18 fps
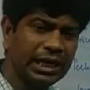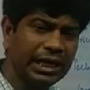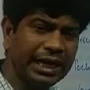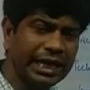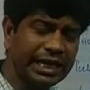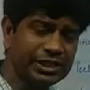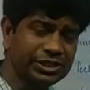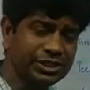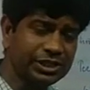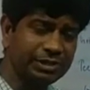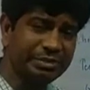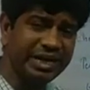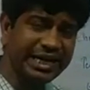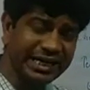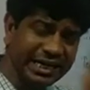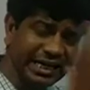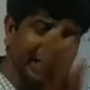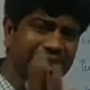
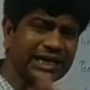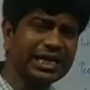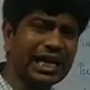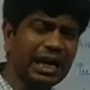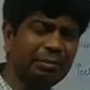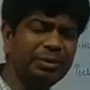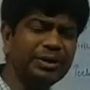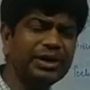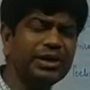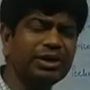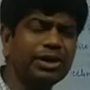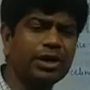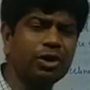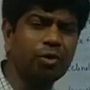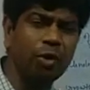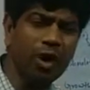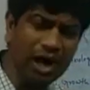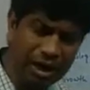estimating the capital
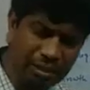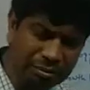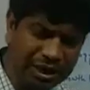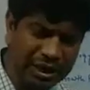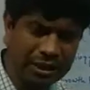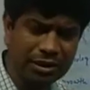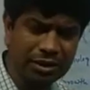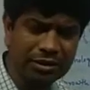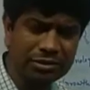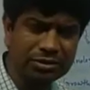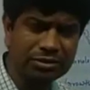requirement